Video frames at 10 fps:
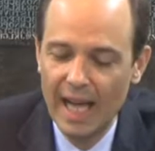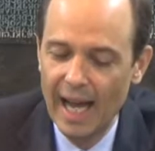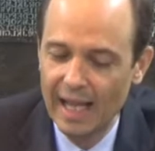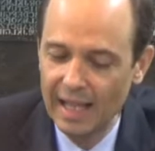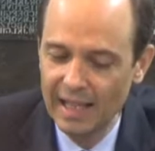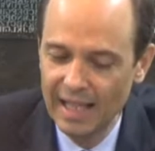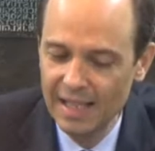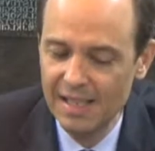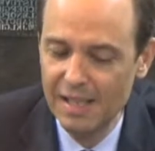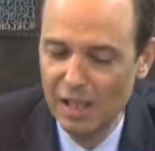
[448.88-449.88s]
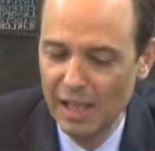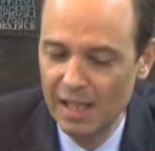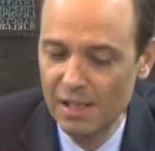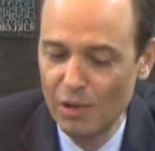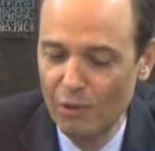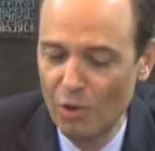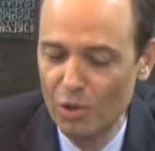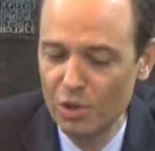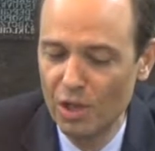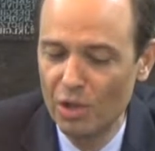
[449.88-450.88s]
And this is, of
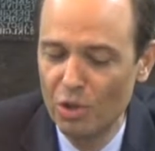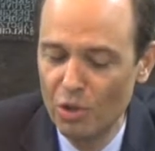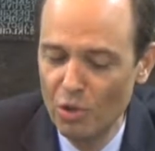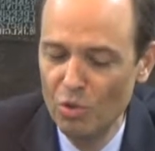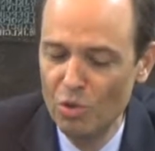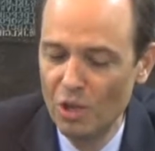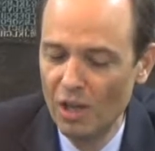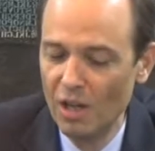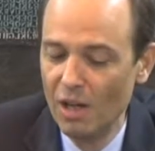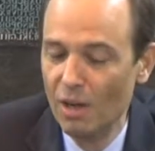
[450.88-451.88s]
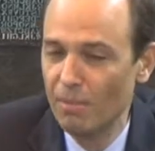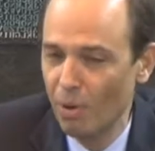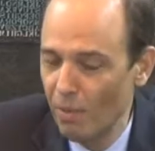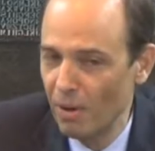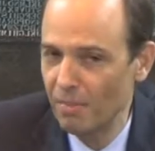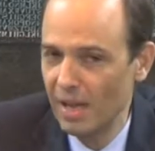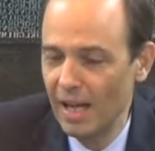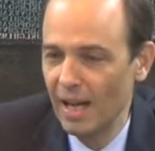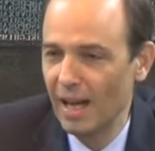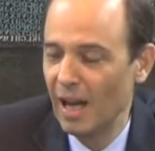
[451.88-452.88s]
course, a huge problem.
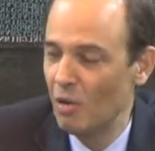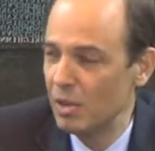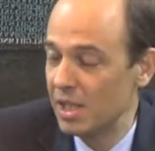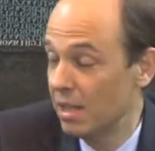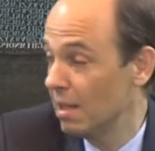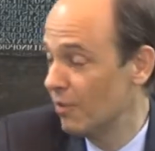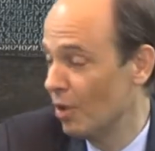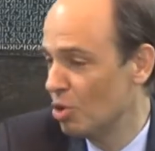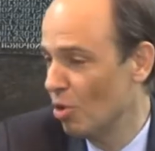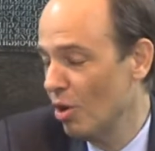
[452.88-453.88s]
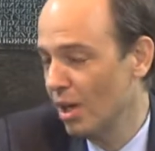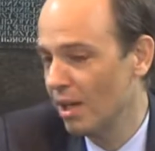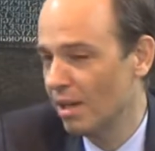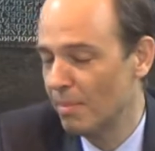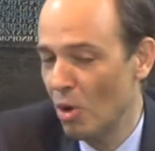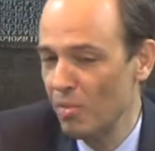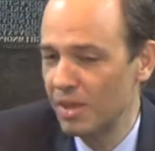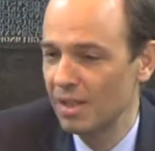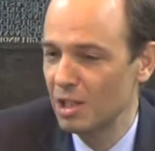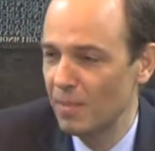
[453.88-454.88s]
We see this very strongly at the
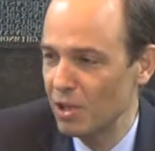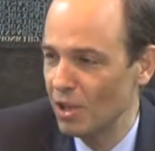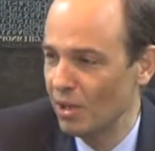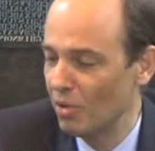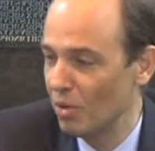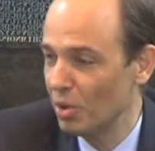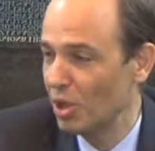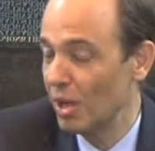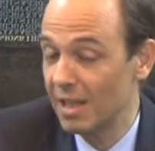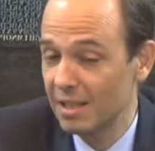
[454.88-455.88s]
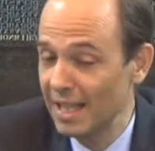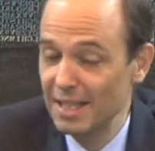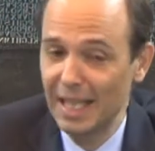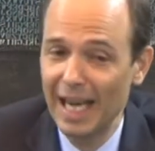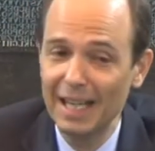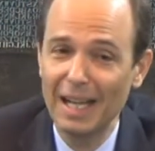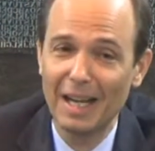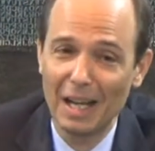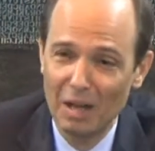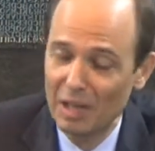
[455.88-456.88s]
moment, especially with the United States. Again,
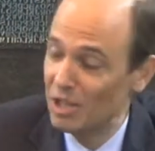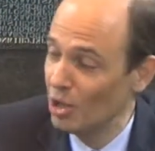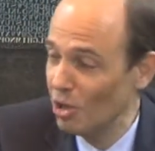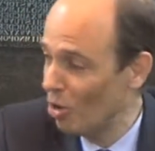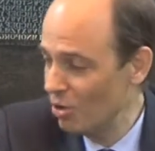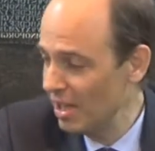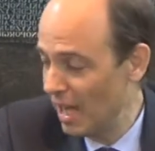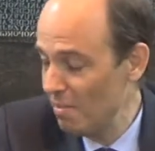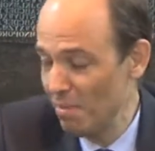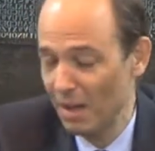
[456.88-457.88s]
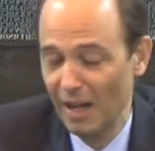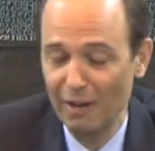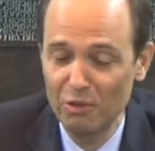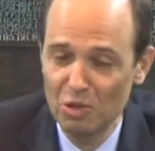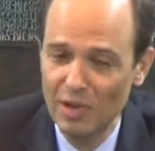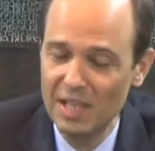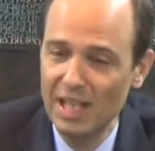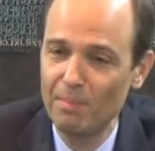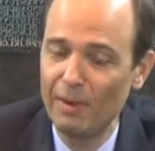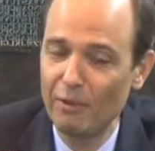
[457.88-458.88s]
it's not only them, I have to stress
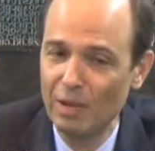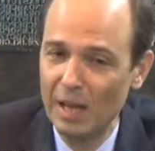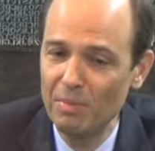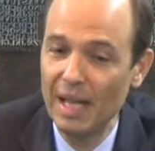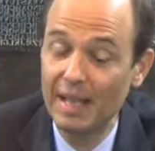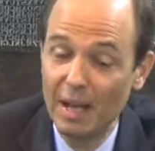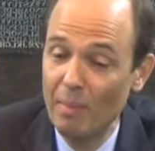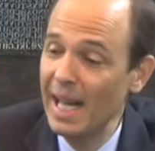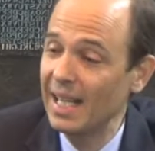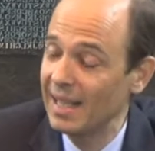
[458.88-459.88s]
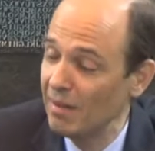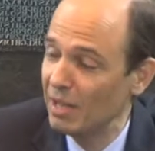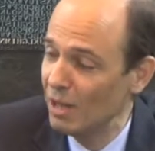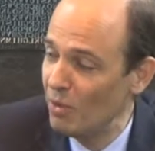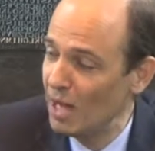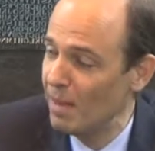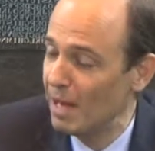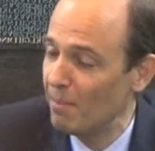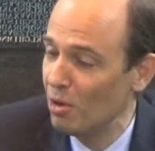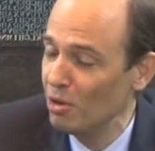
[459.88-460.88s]
that, but for them, they really make
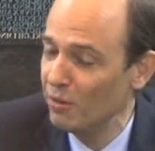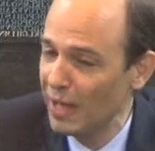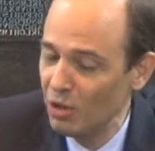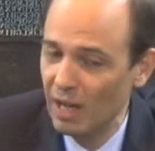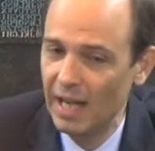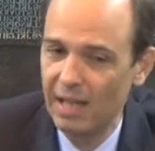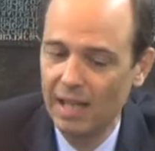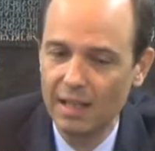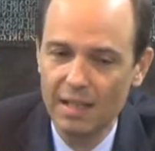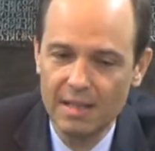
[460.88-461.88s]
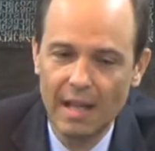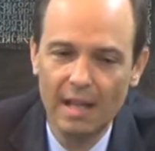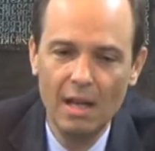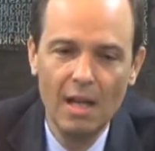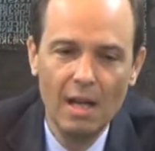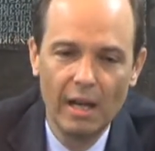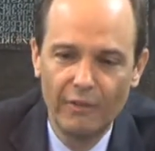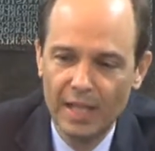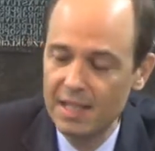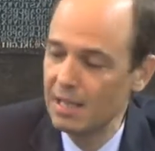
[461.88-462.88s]
a point of underlining it. They're saying,
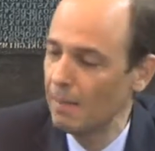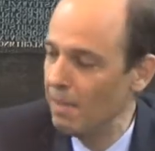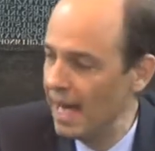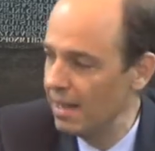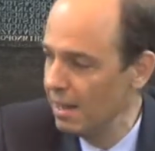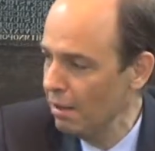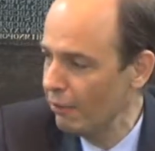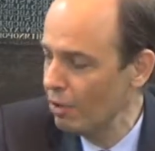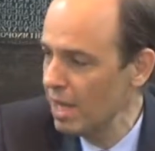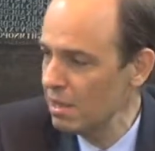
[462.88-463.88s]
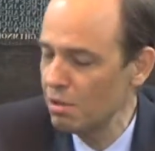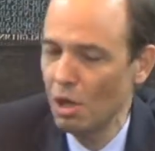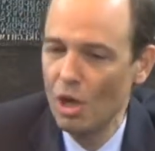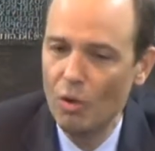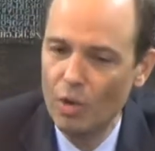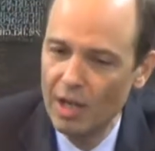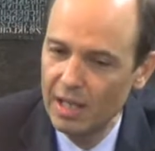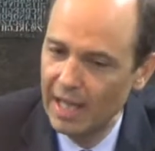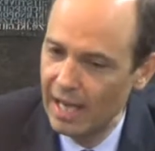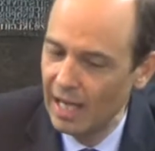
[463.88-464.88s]
if this is a bad deal for us, we're
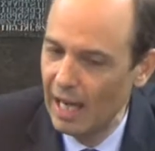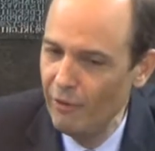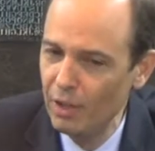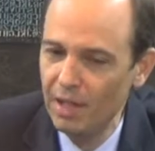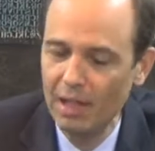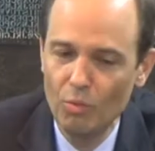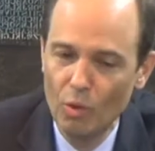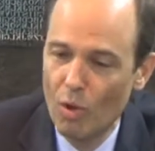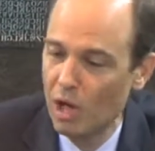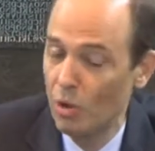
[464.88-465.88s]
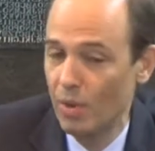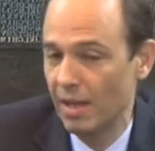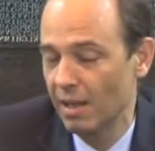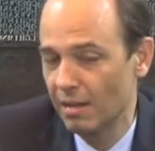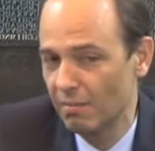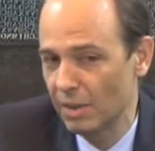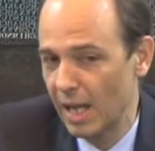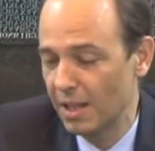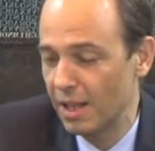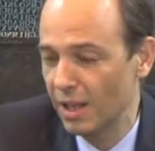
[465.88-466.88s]
not getting everything, we'll walk away.
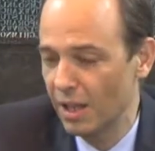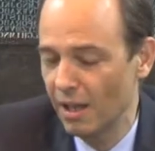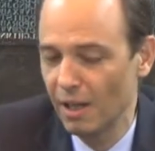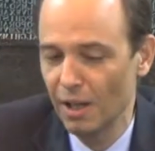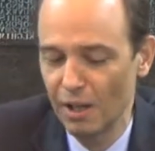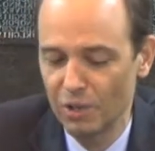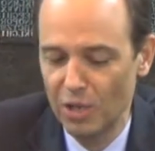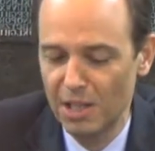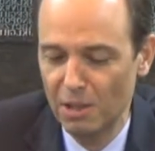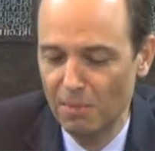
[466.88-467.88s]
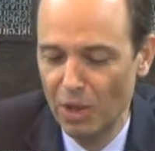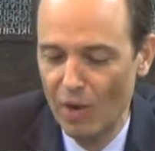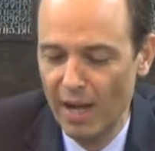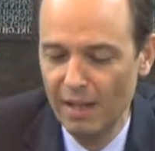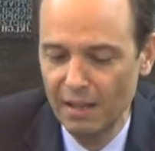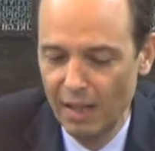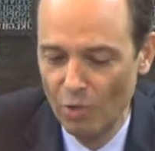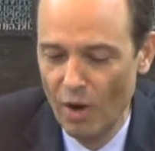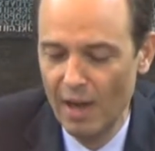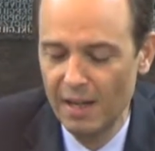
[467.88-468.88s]
Like the JCPOA, the
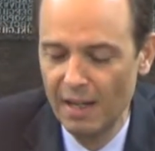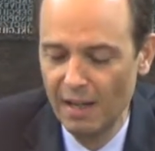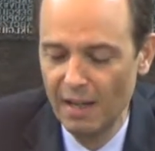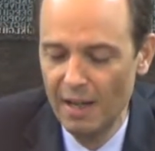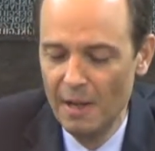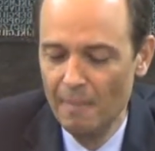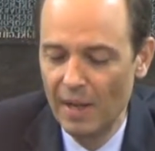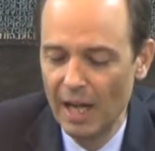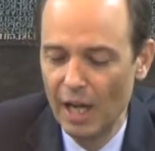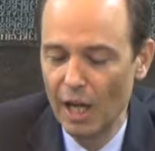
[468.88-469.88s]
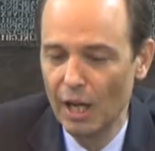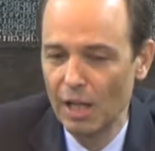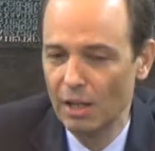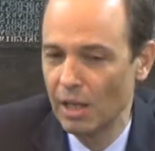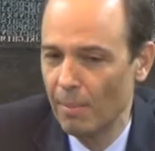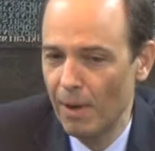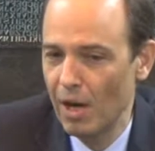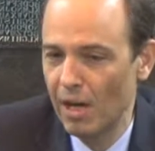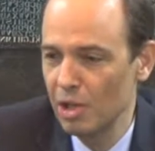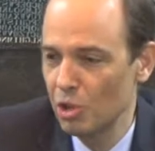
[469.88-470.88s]
Iran deal, the
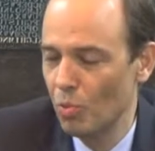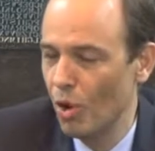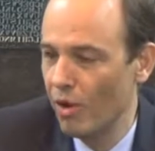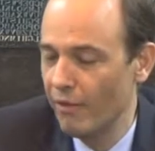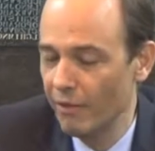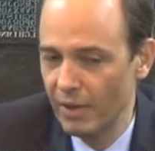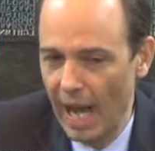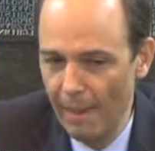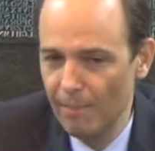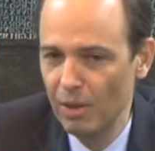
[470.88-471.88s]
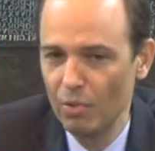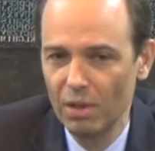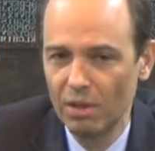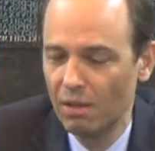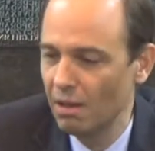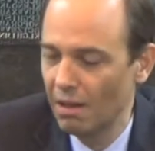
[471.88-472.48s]
Americans were happy with